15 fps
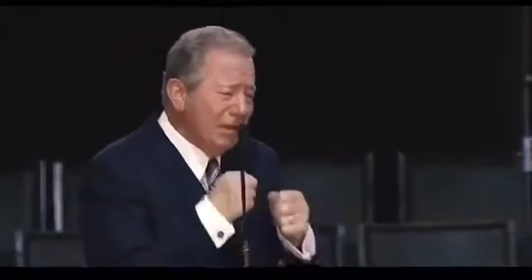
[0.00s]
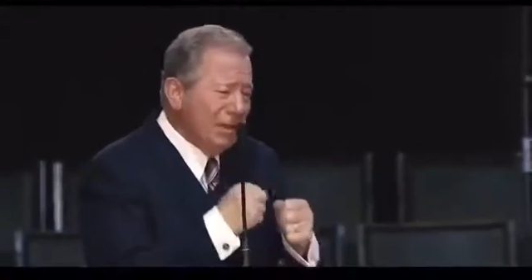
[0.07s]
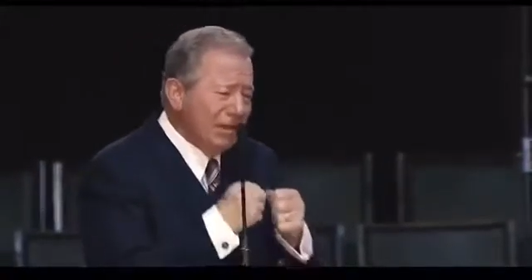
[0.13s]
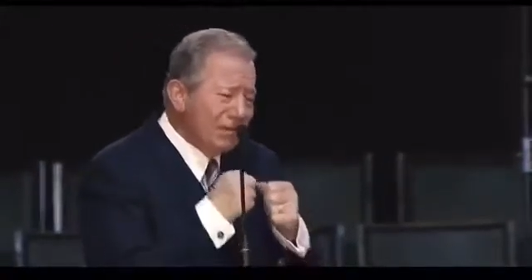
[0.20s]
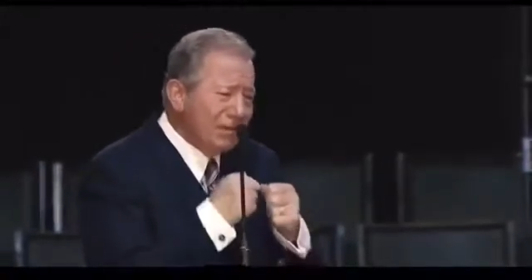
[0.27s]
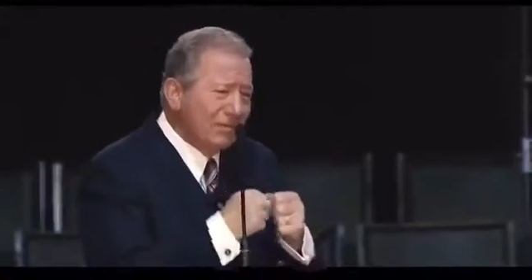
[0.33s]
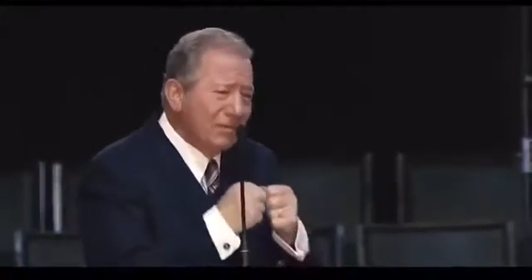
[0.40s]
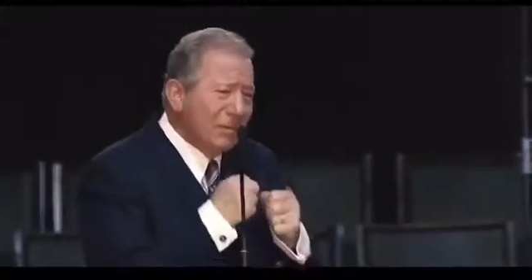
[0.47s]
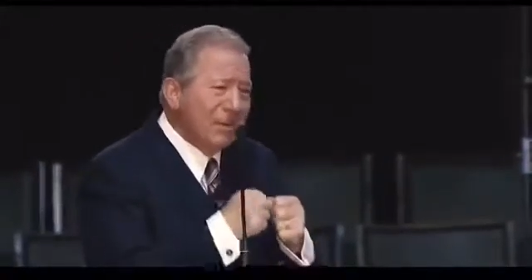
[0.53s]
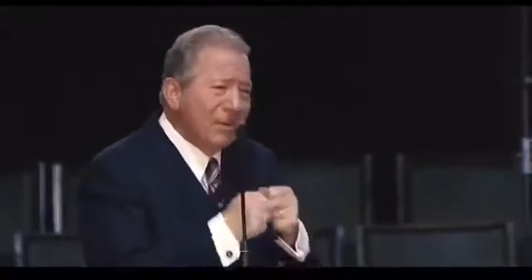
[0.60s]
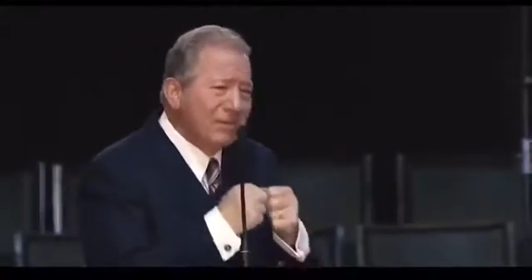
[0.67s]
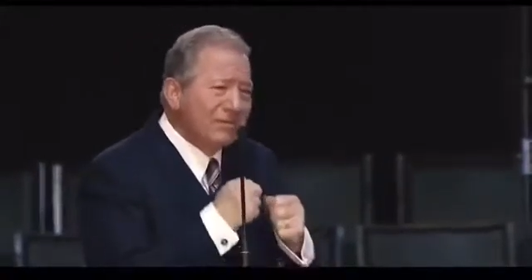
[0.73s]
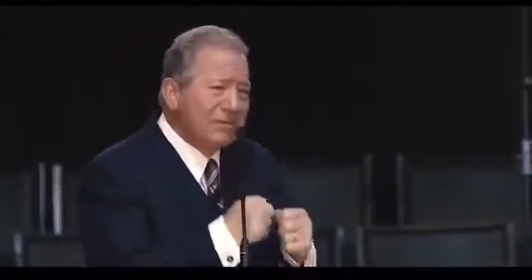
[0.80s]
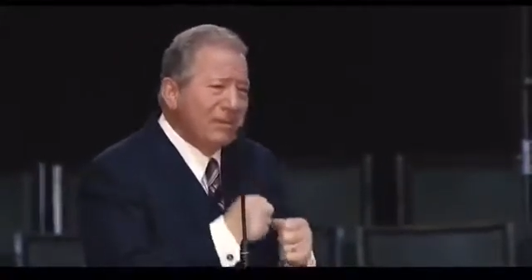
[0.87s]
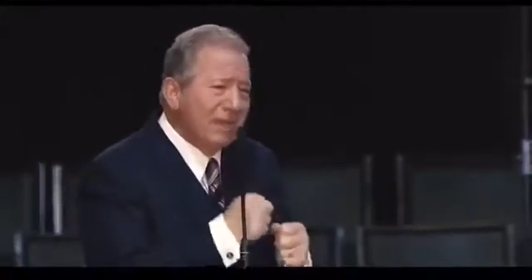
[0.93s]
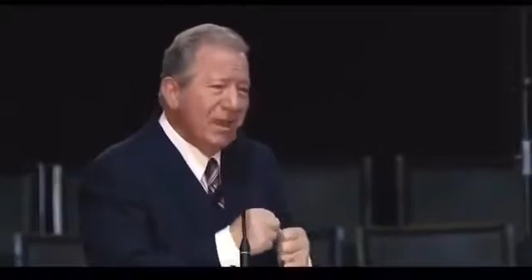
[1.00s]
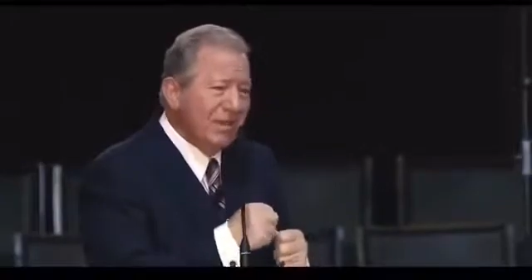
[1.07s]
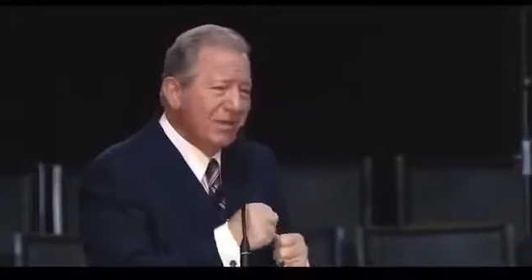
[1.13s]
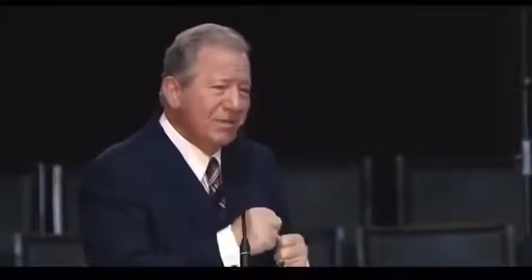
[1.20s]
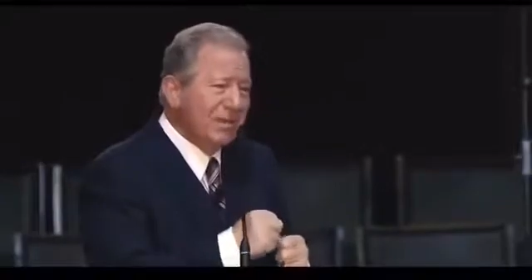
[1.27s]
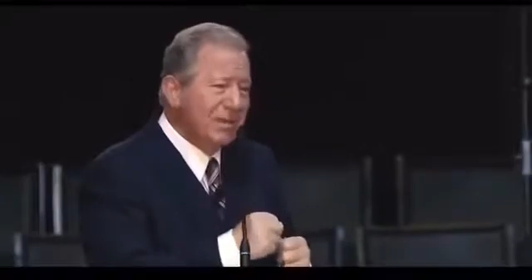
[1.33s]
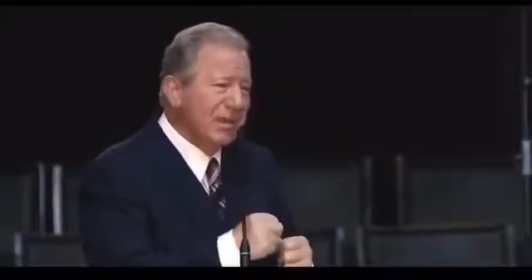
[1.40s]
putting some things
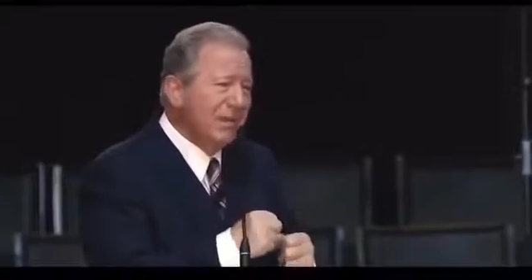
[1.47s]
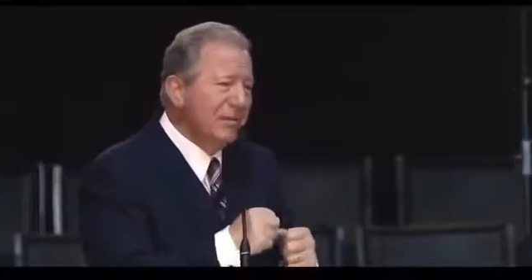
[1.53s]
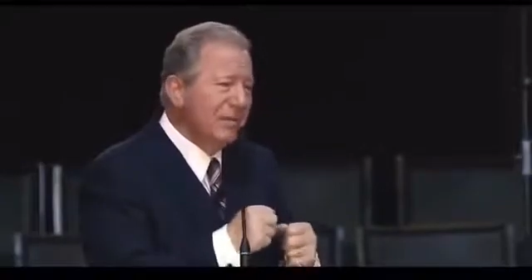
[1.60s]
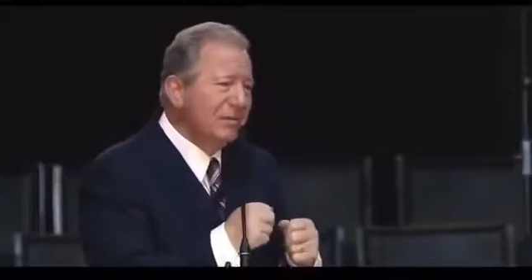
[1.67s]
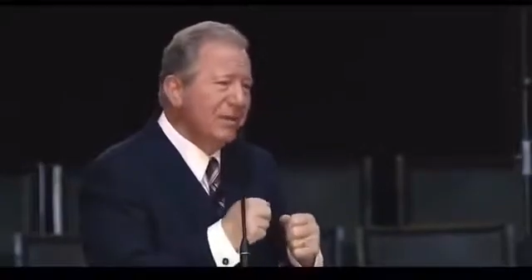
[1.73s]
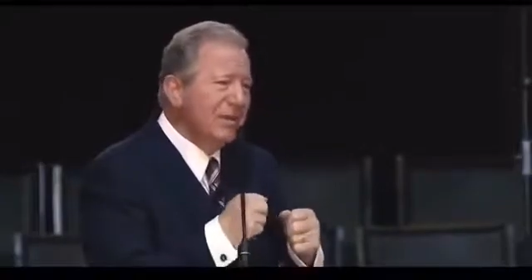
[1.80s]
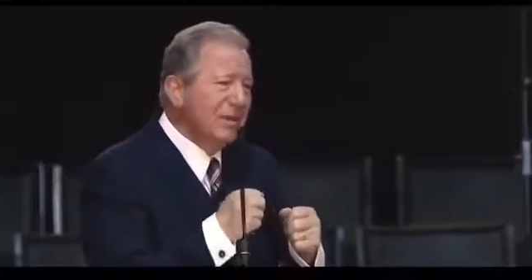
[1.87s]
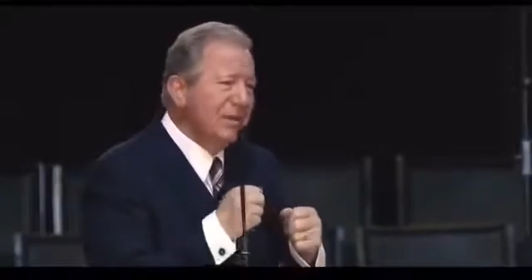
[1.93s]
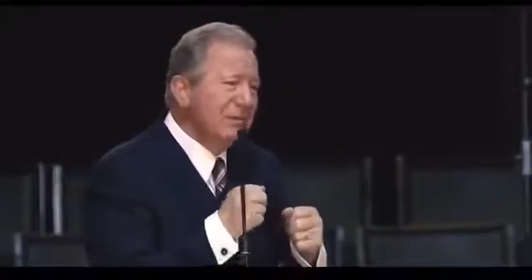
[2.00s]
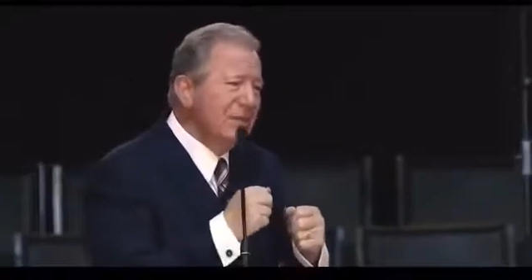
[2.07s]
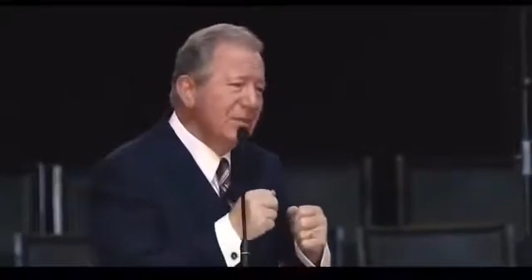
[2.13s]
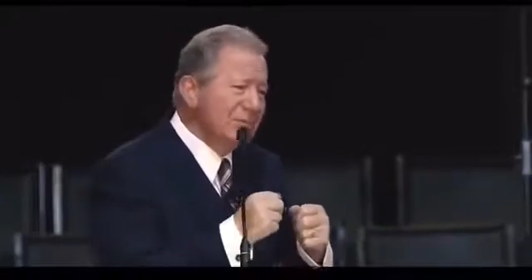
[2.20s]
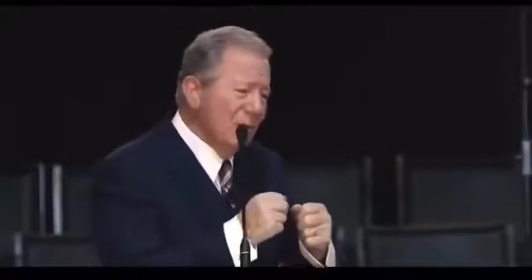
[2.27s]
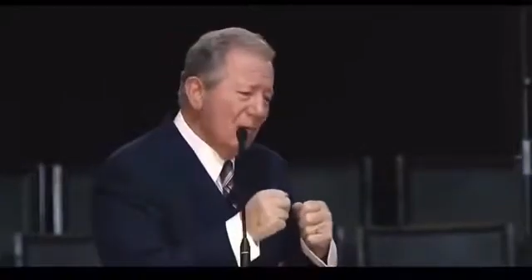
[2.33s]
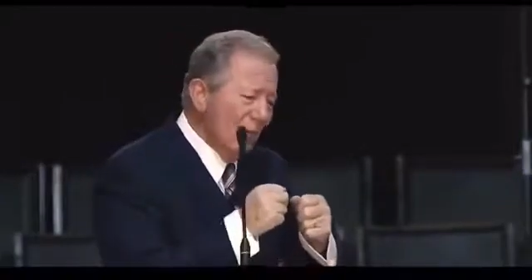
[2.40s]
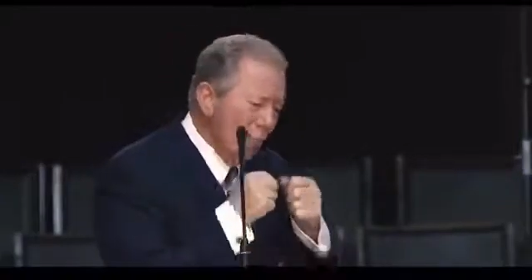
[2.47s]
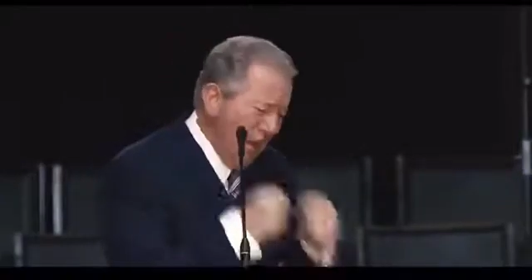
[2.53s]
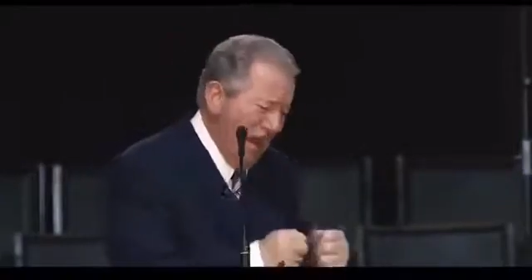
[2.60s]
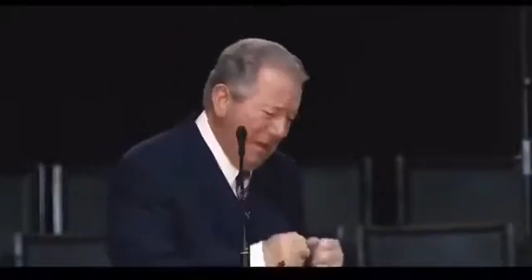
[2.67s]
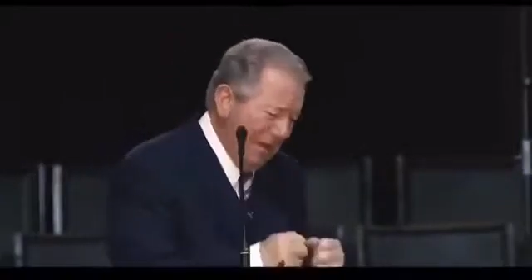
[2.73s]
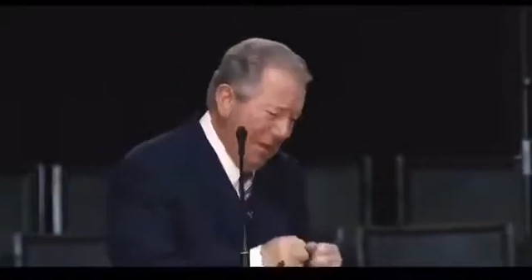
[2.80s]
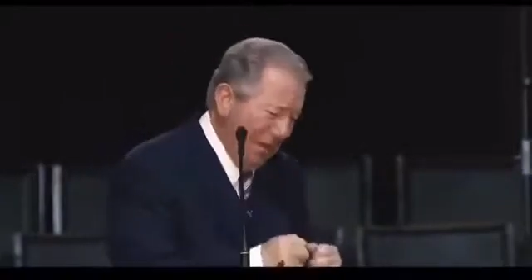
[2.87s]
together to give us just a
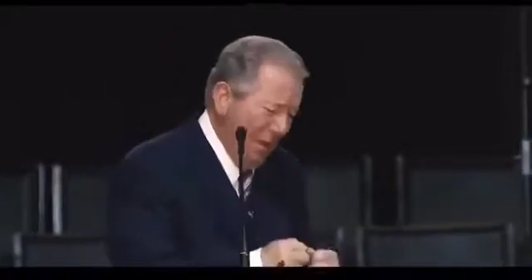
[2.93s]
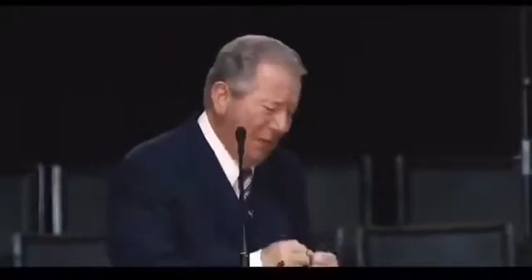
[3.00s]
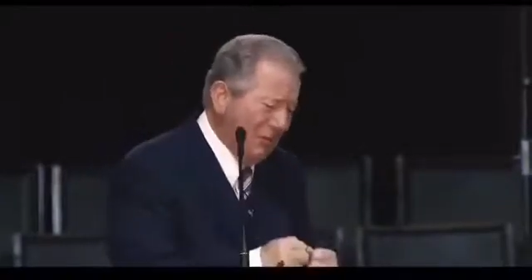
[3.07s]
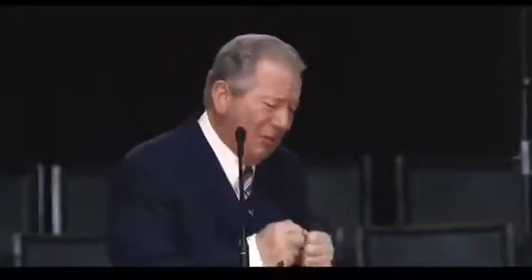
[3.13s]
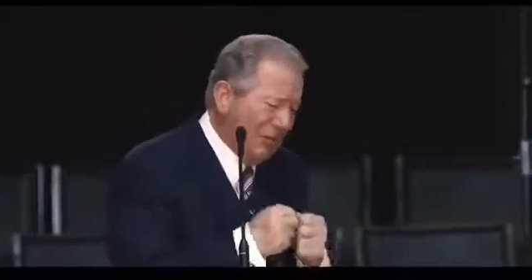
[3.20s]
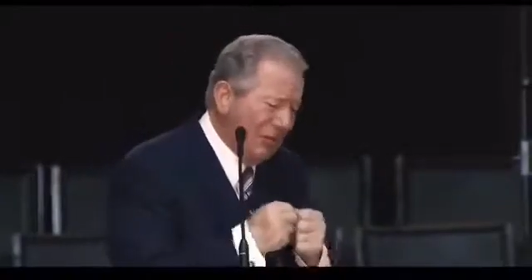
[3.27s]
window.